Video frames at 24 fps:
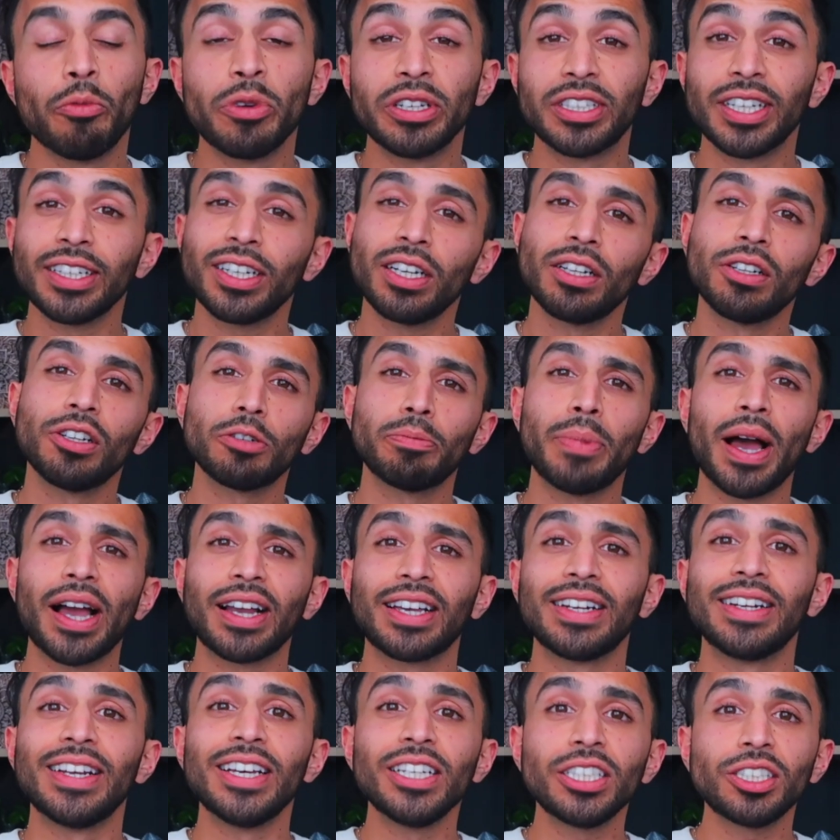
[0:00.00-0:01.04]
we take a look back
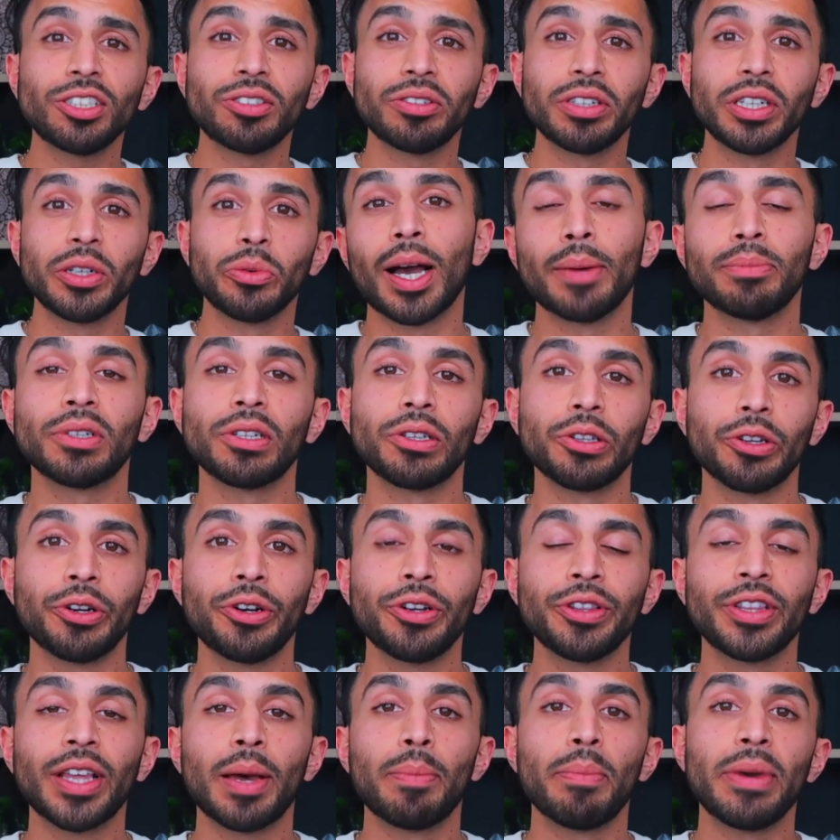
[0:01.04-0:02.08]
in history, we come to
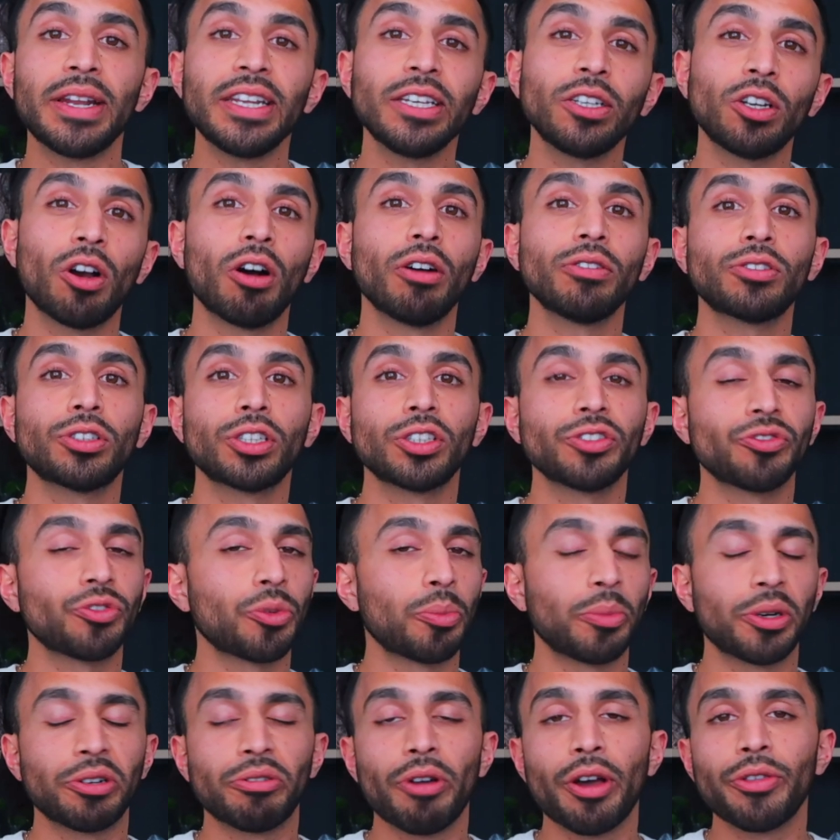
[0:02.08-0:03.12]
learn that many cultures
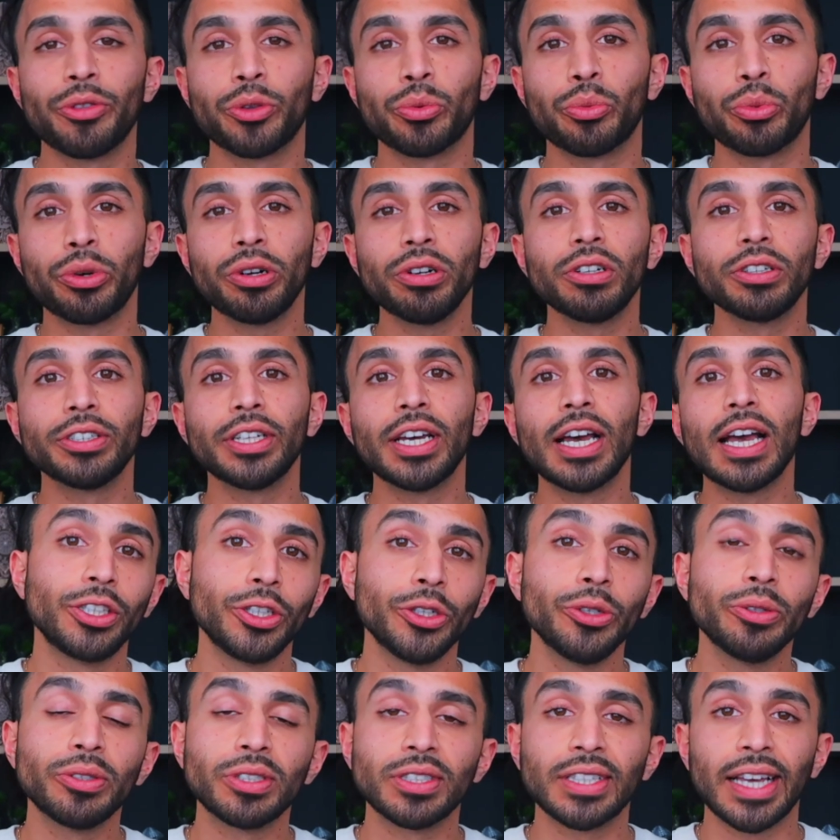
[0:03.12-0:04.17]
from around the world
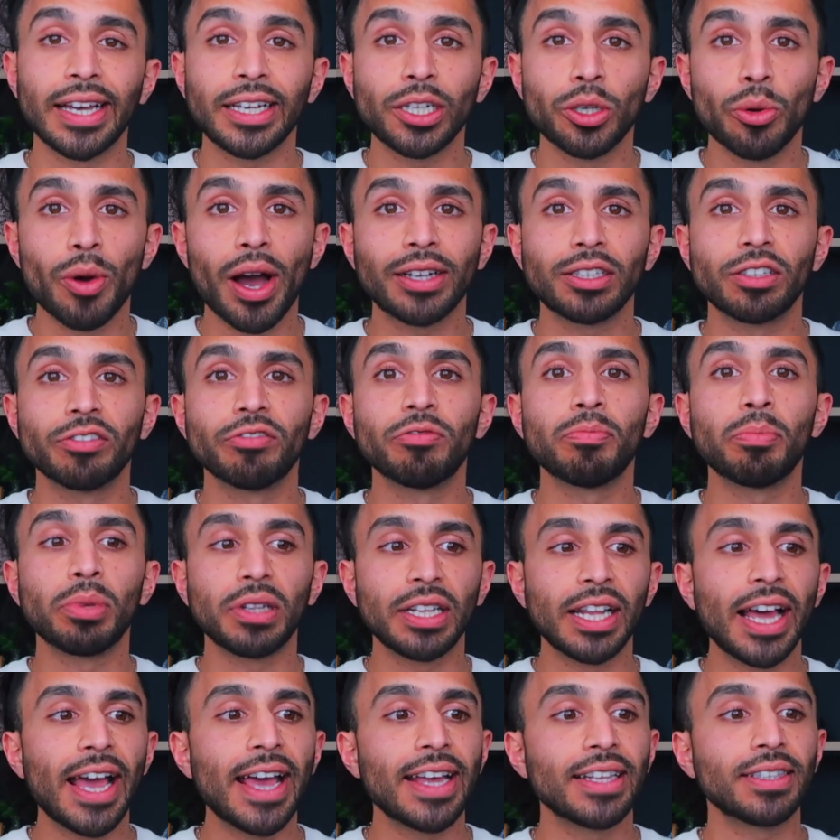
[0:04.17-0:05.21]
use psychoactive
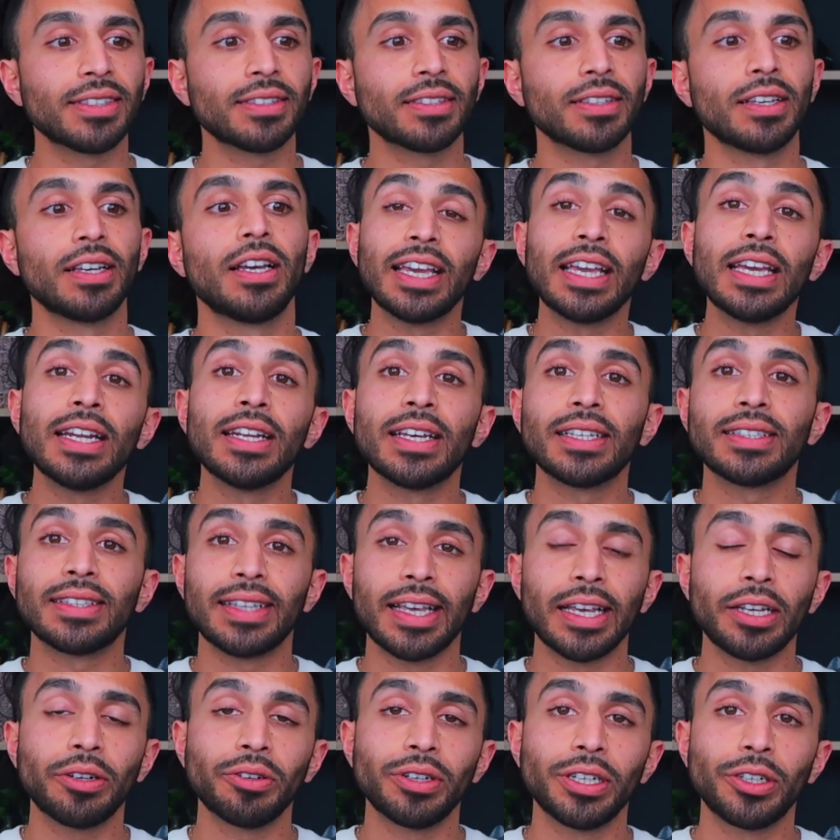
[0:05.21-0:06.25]
plants in a
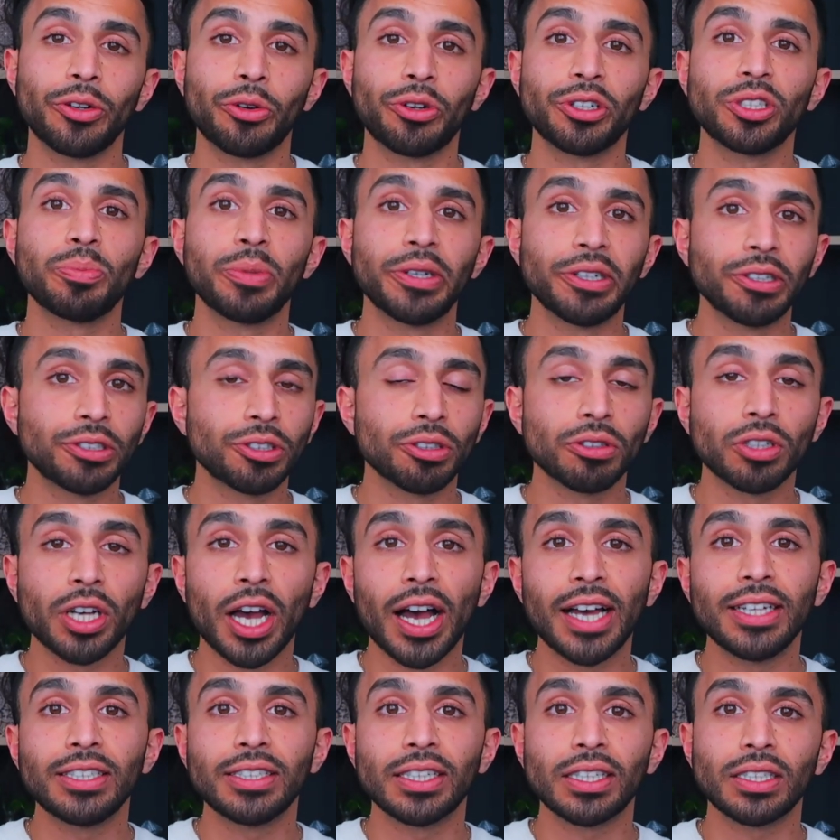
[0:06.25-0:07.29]
sacred or spiritual
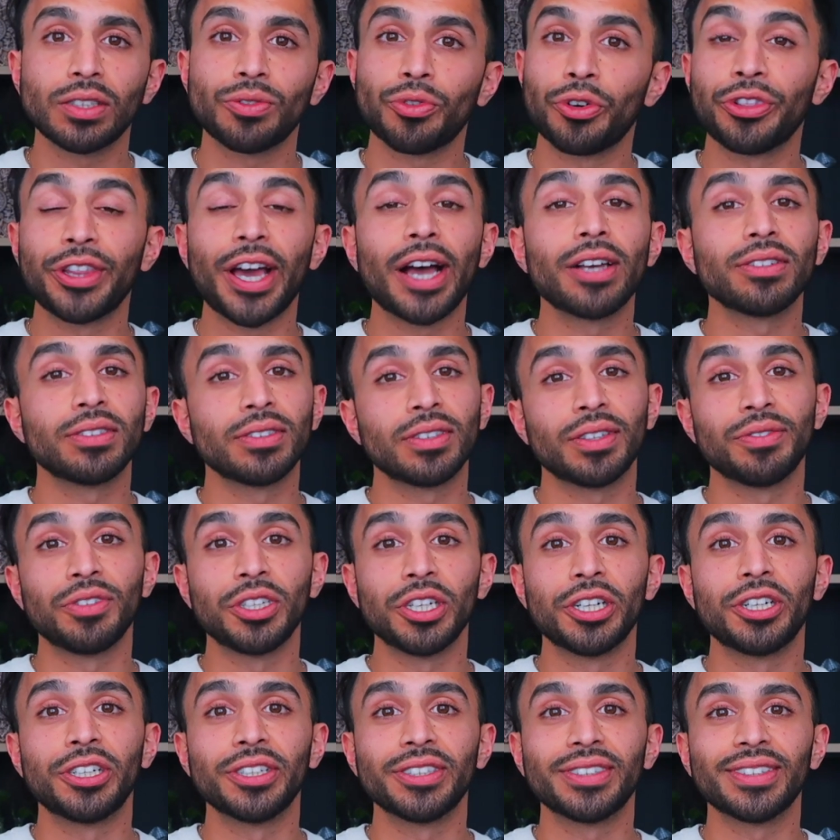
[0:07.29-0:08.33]
context for thousands of
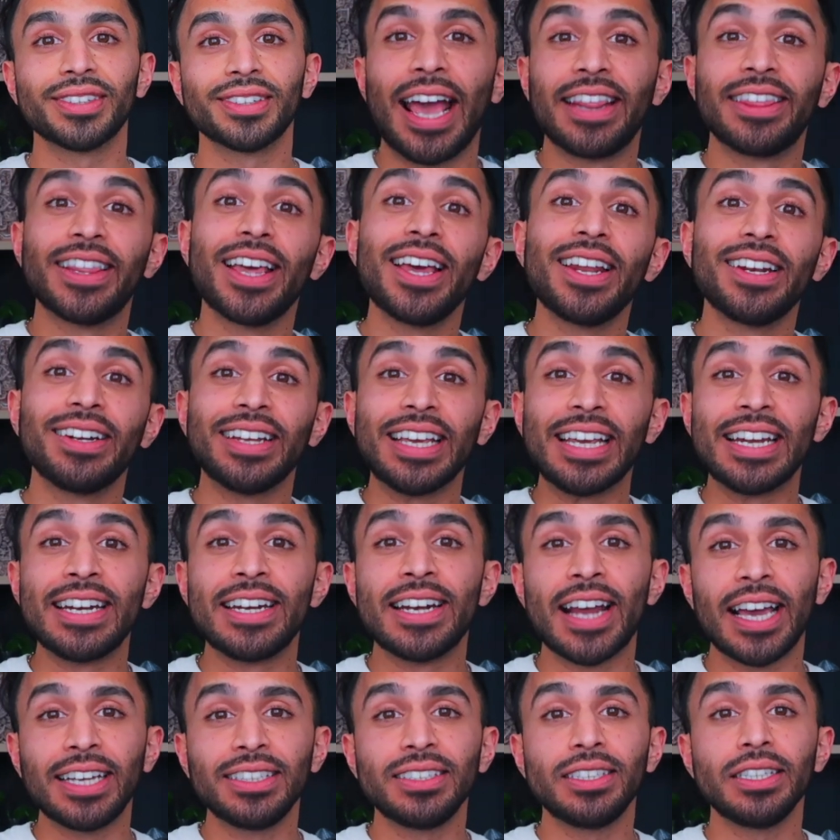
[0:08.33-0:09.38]
years. And then in
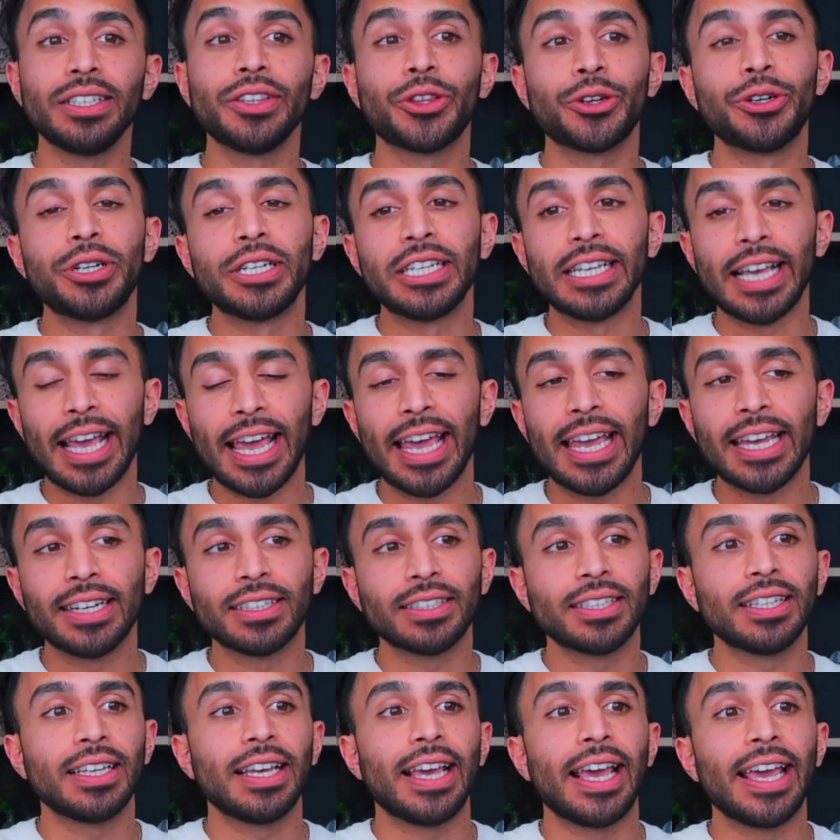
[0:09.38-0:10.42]

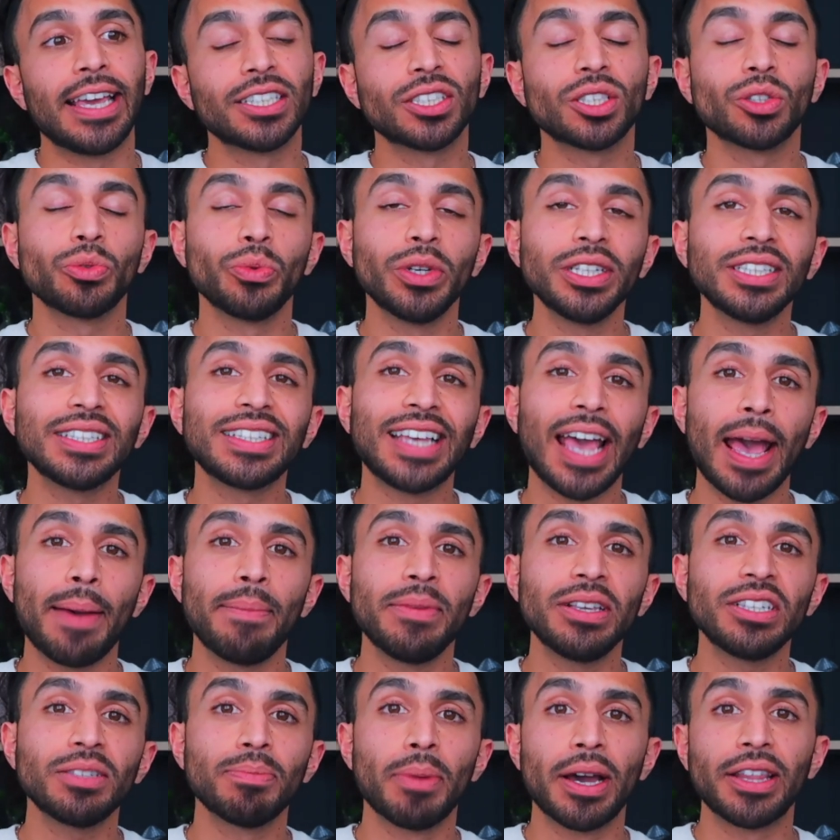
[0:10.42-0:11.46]
1938, a Swiss
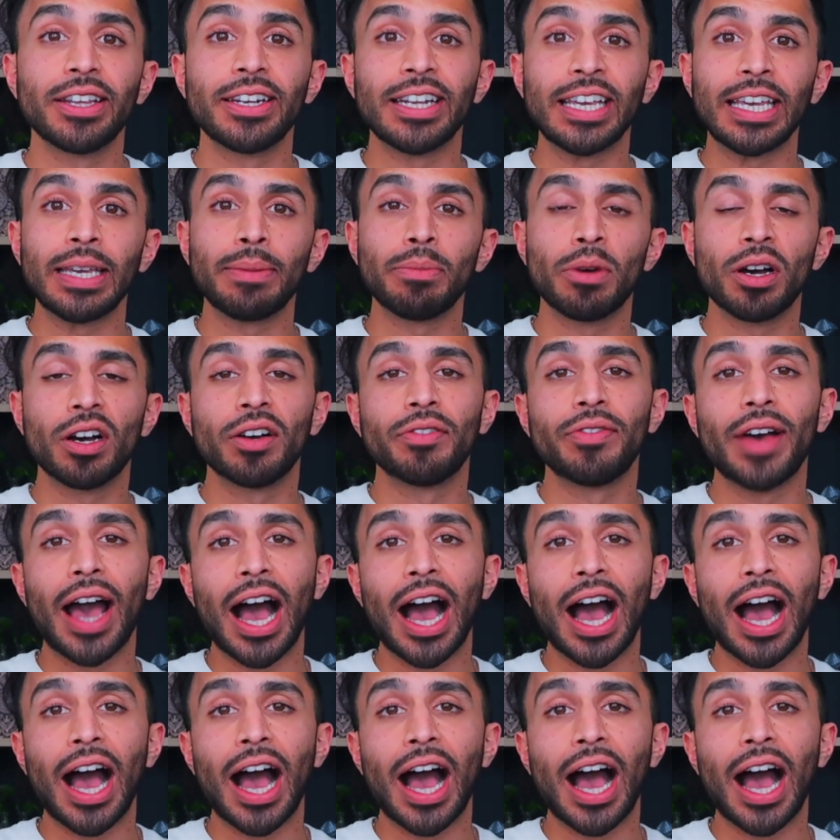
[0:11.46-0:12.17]
chemist by the name of